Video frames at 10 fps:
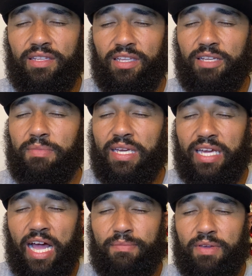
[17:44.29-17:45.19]
Lead me and
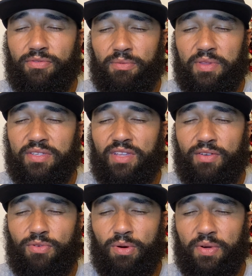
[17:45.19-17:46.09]
guide me from this day
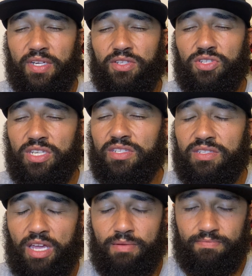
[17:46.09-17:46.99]
forward. In Jesus'
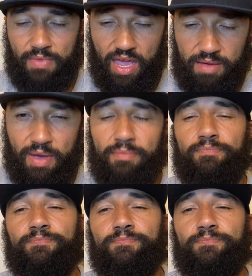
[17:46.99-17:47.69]
name, amen.